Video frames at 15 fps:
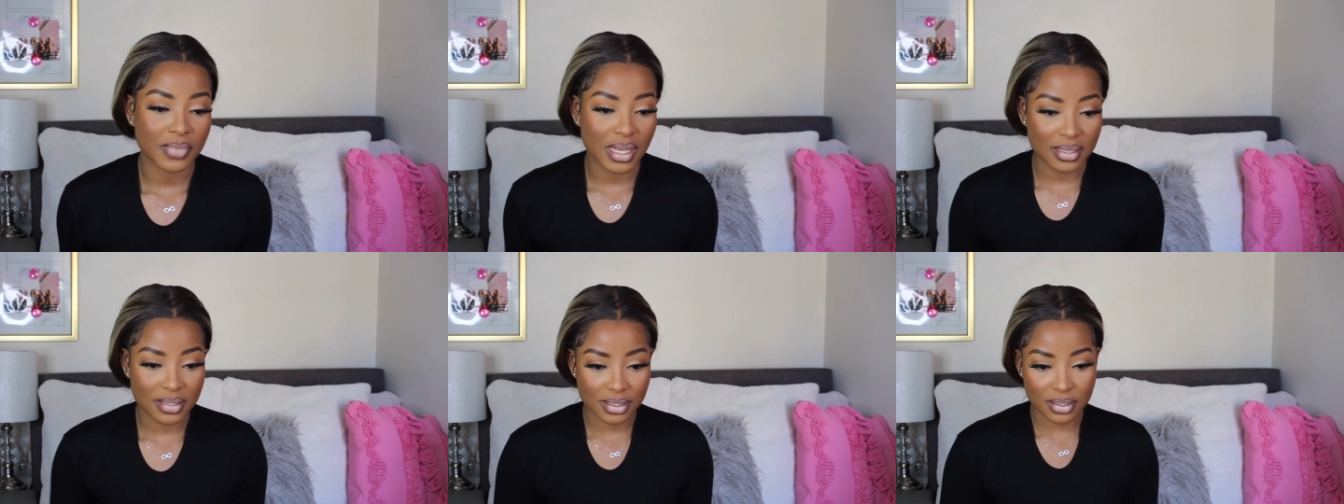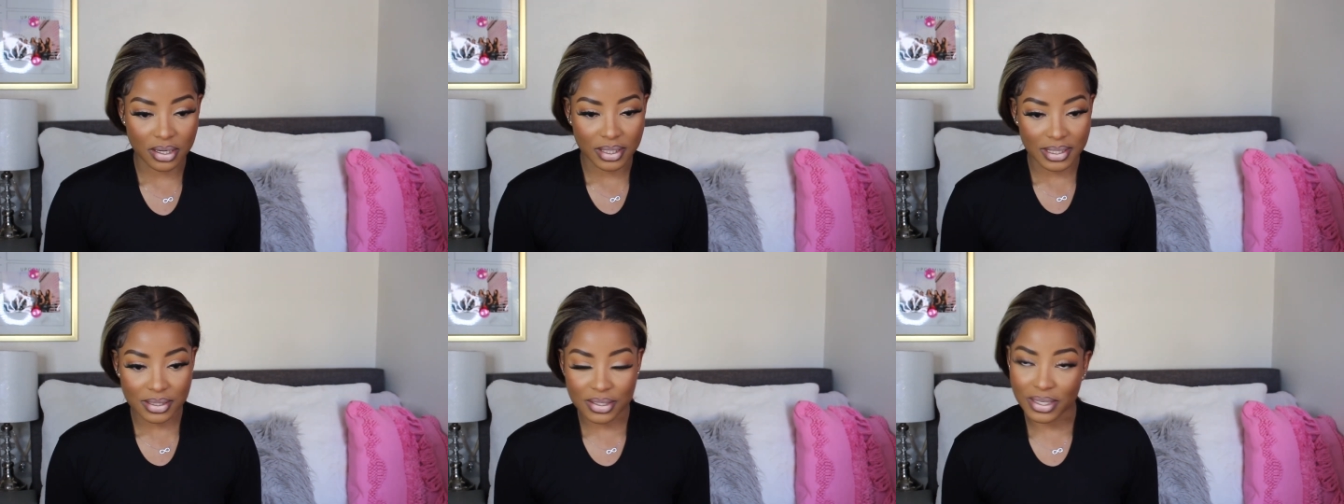It's
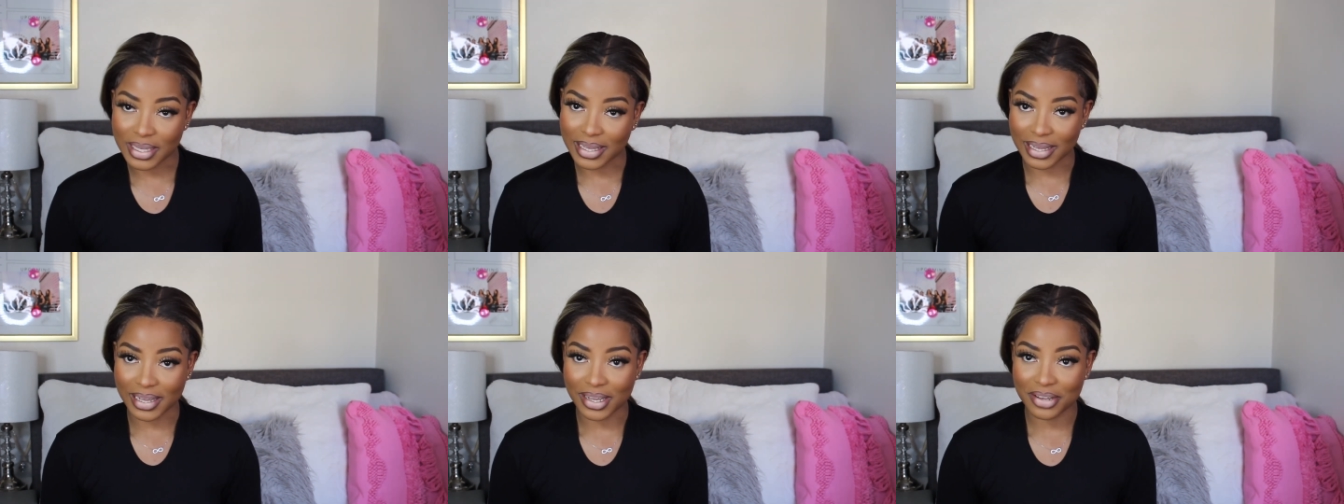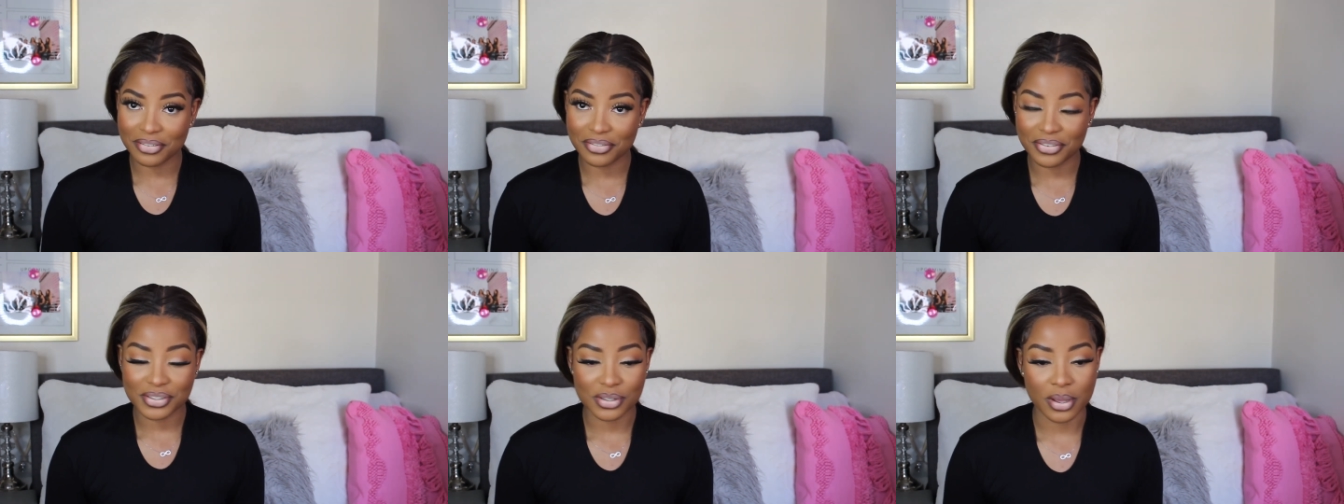starting to
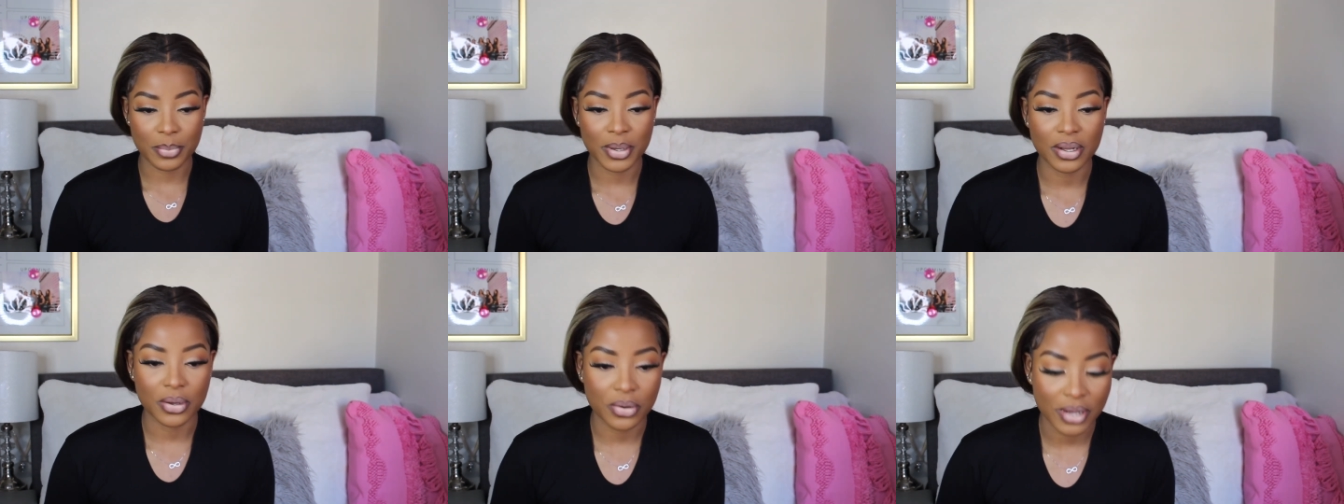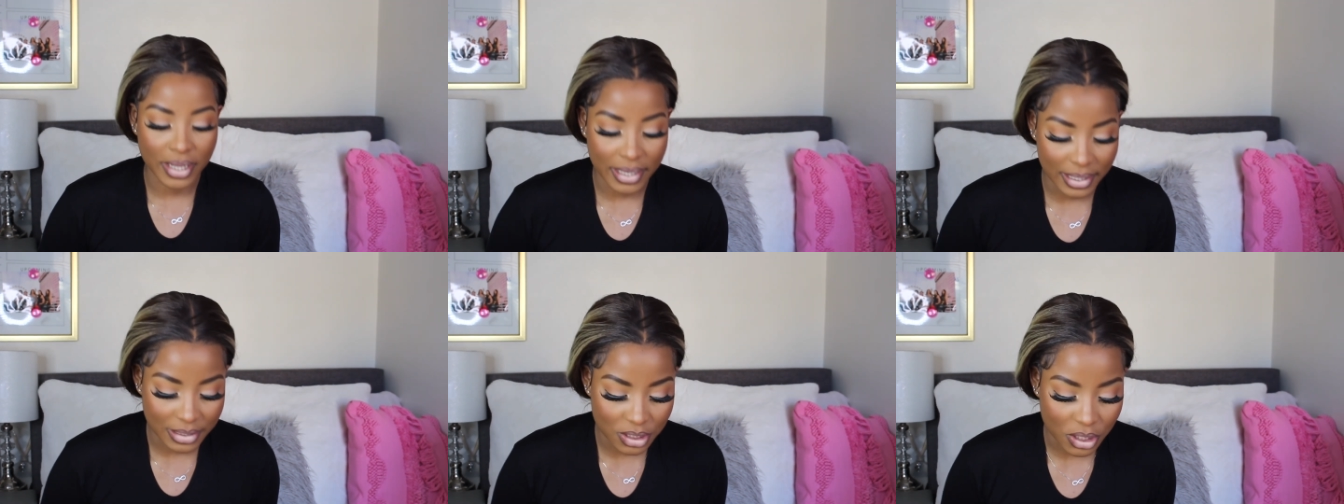give, so I'm going to go
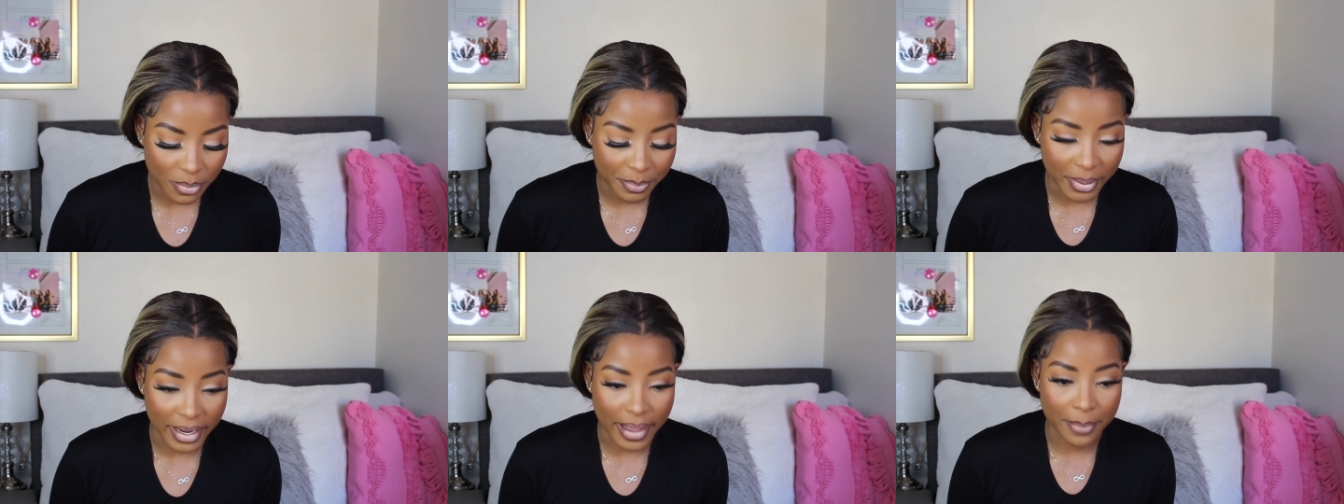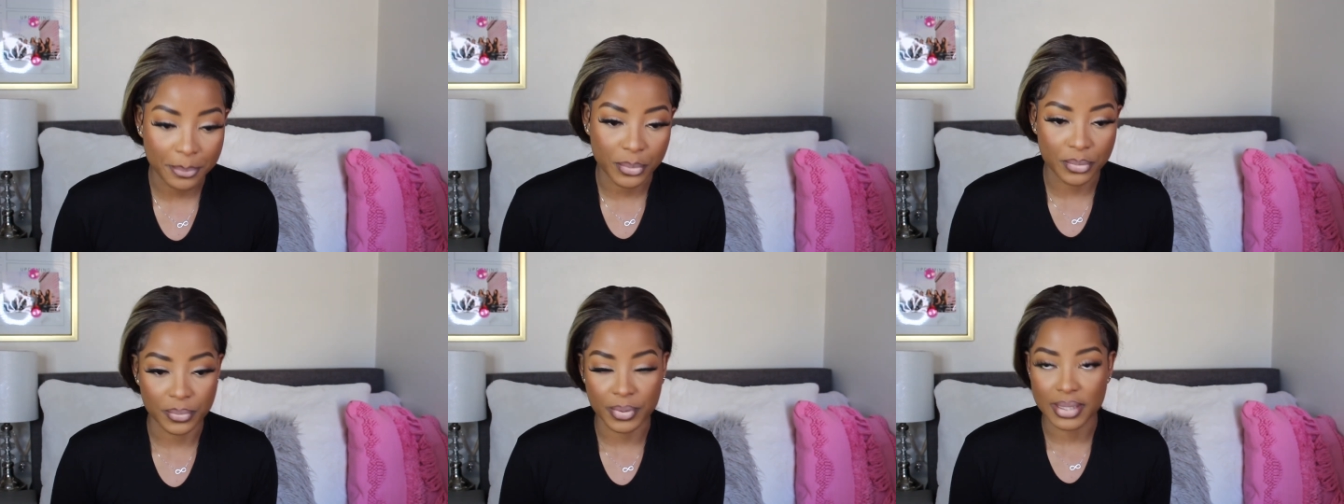ahead and top it up
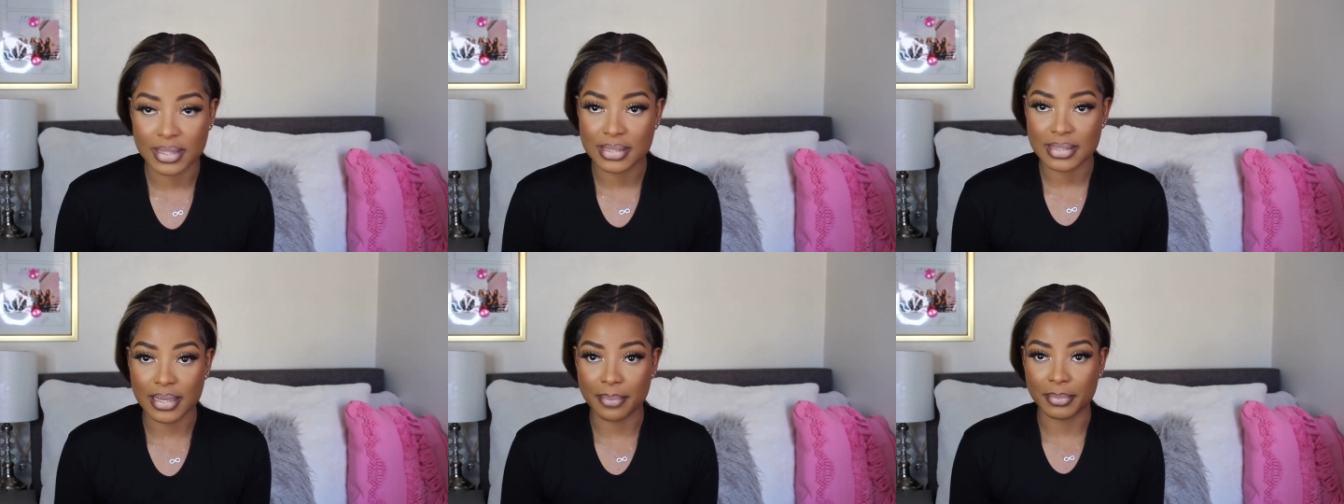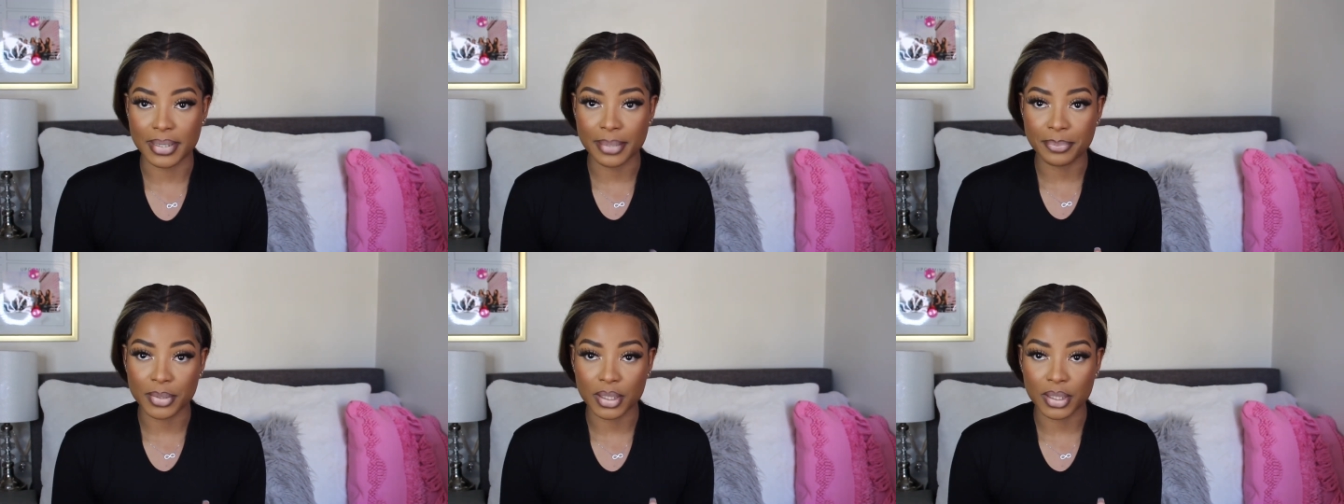with some lip